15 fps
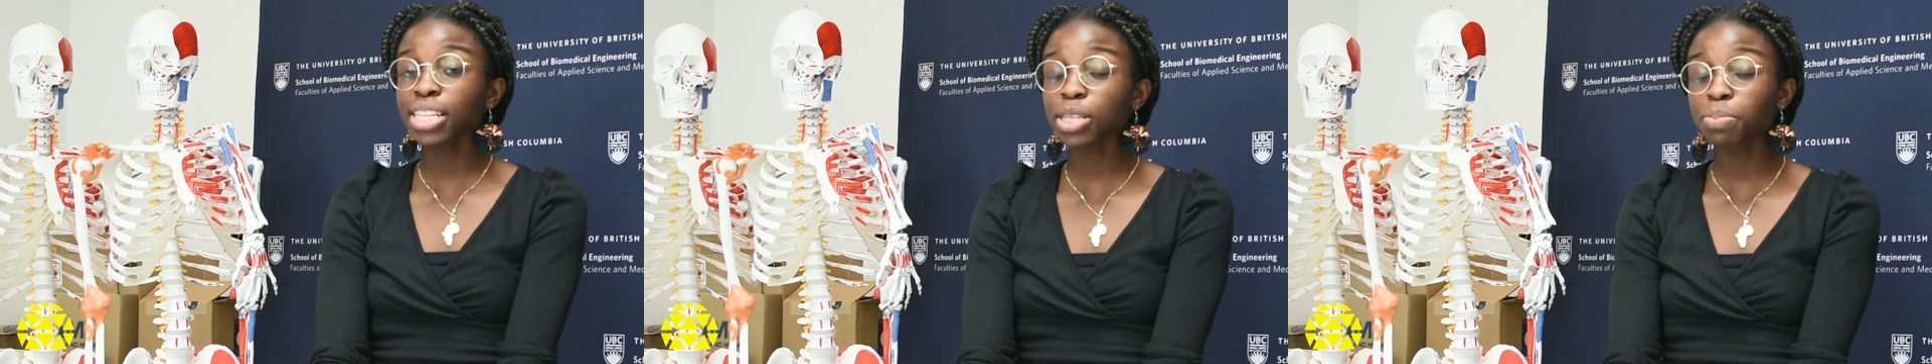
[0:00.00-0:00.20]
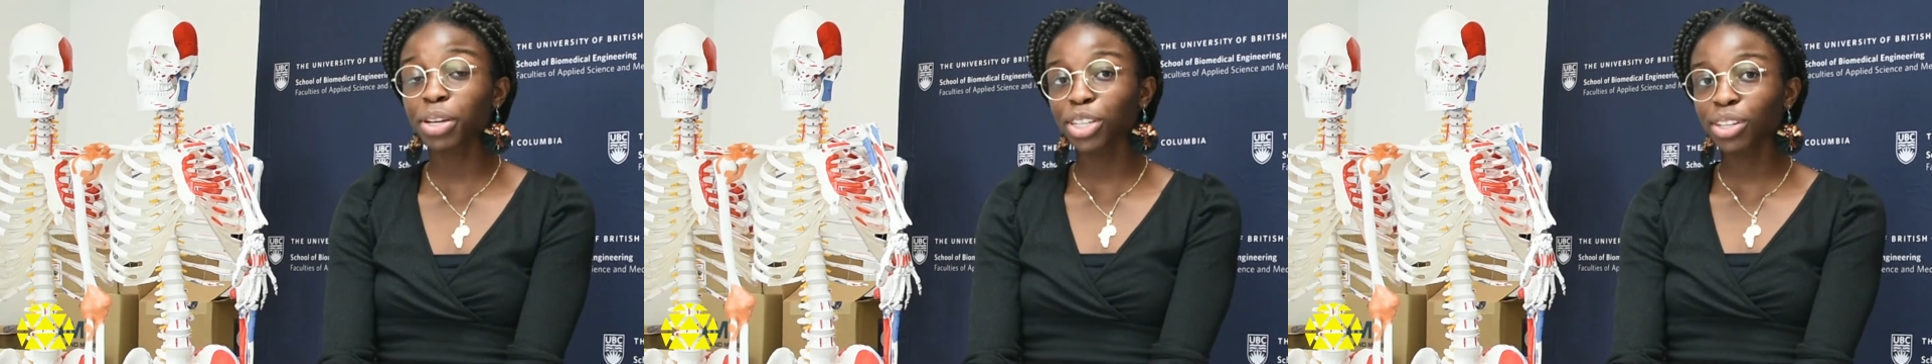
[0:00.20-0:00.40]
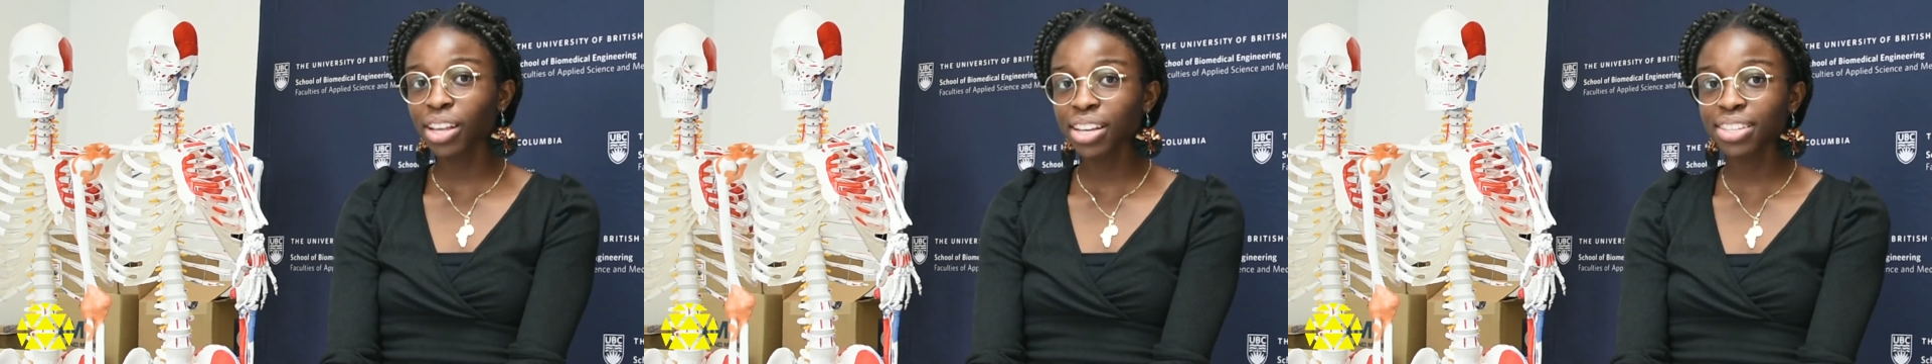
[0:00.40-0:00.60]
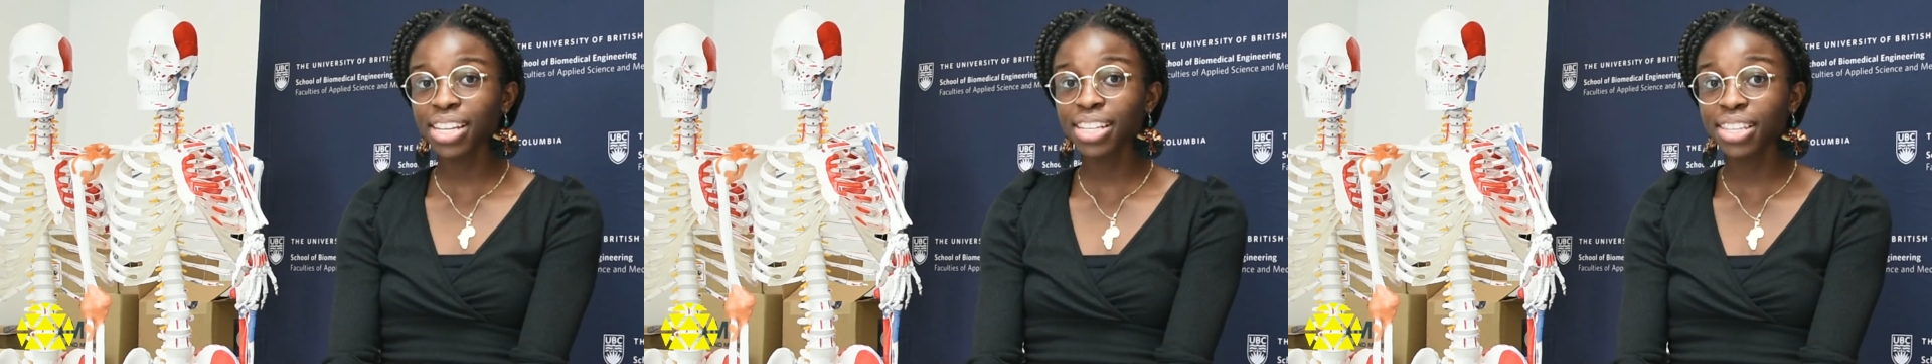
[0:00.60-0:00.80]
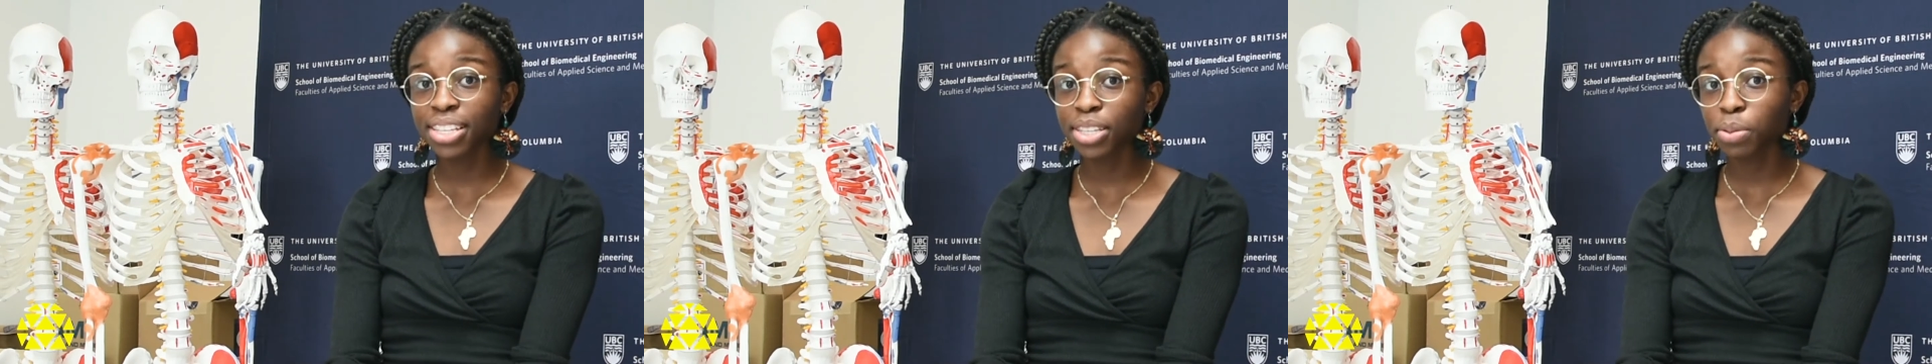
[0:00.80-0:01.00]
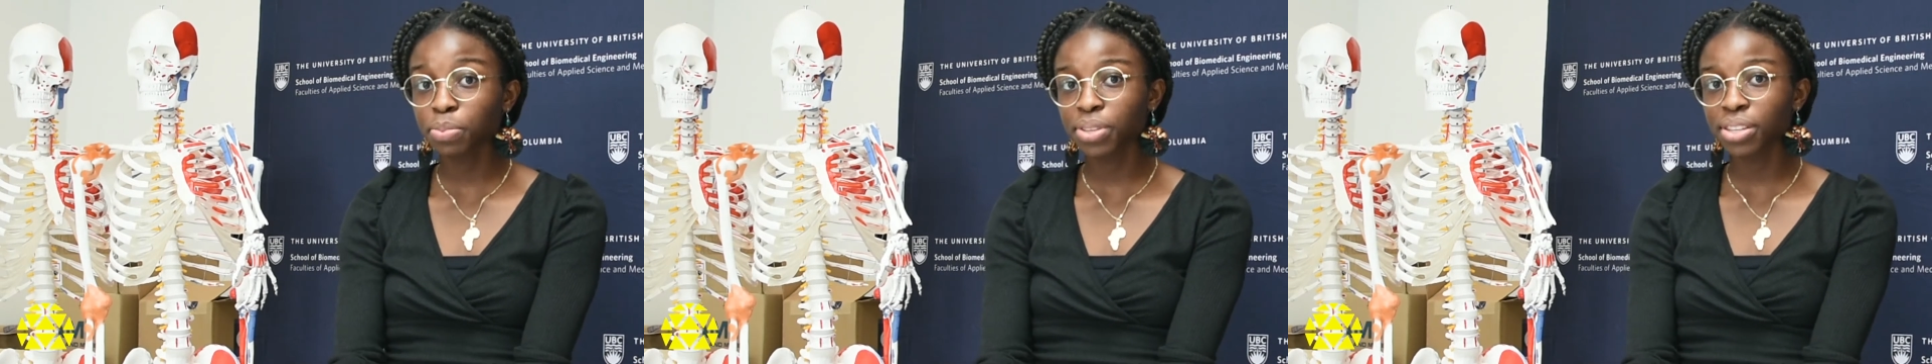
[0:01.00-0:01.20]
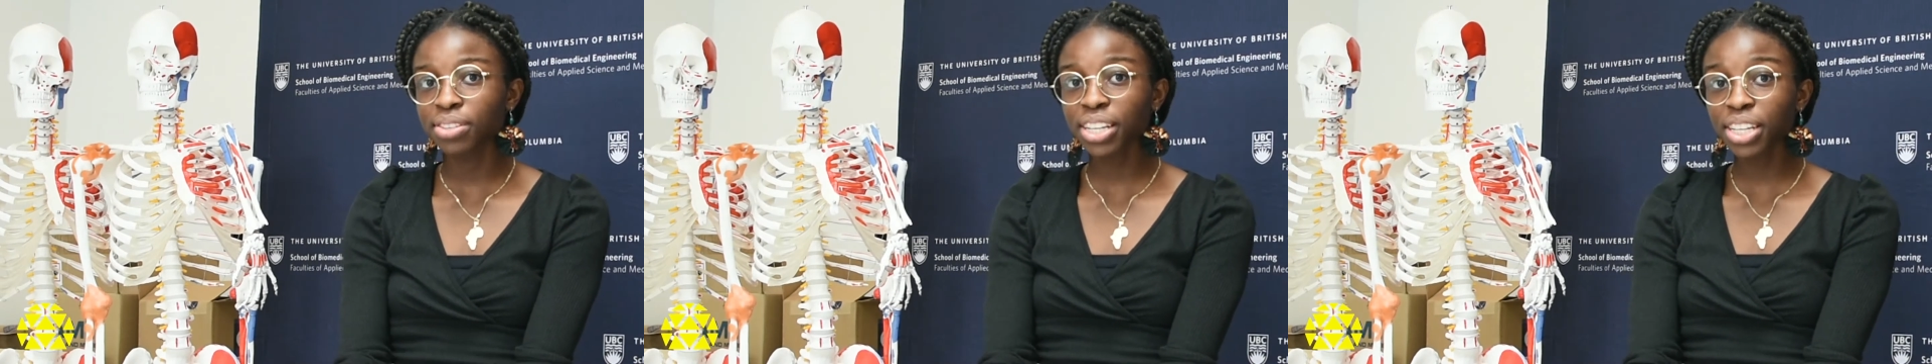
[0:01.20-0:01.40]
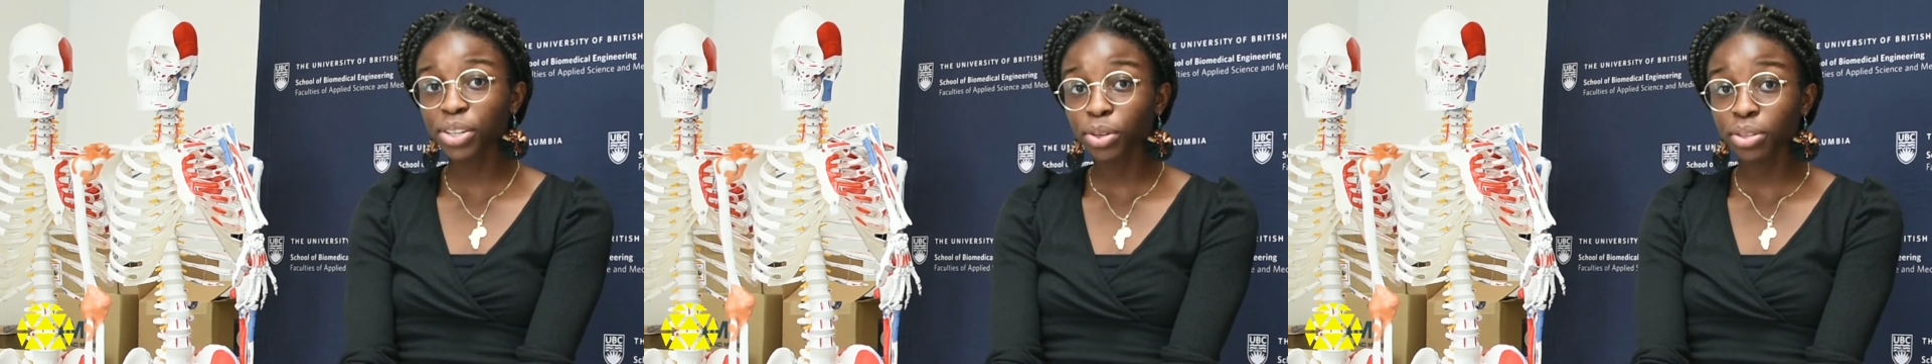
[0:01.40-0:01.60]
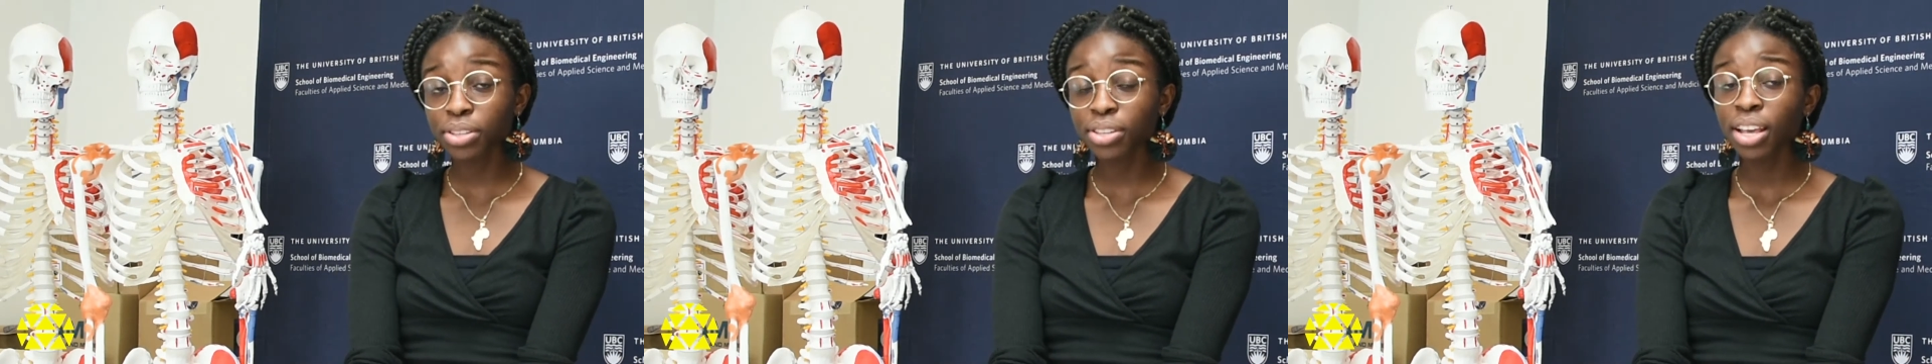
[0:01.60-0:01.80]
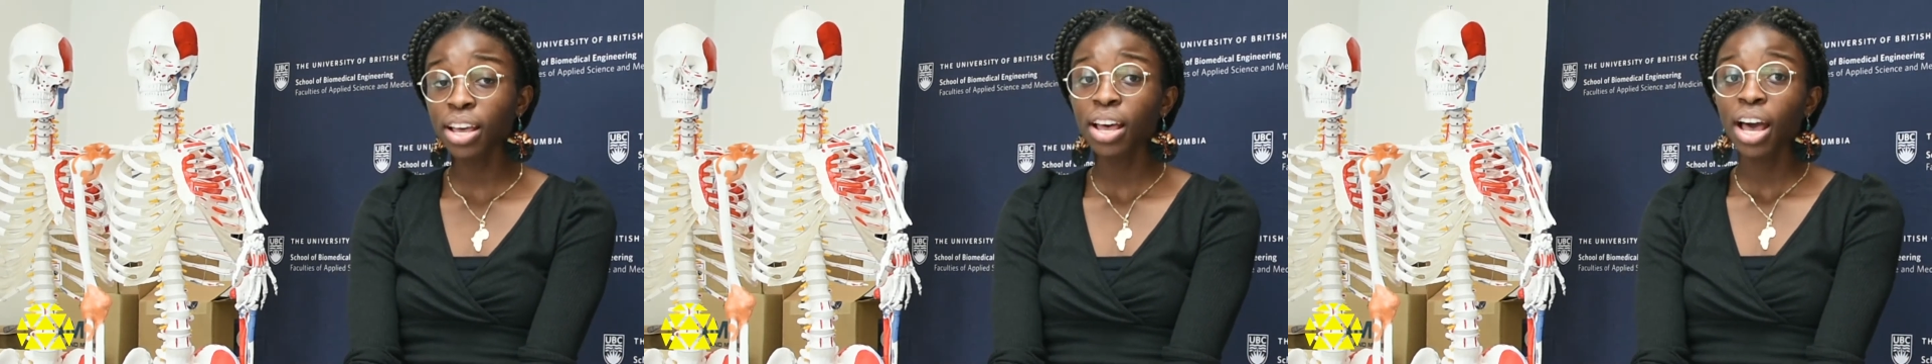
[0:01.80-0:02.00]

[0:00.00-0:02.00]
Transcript: specializing in systems and signals.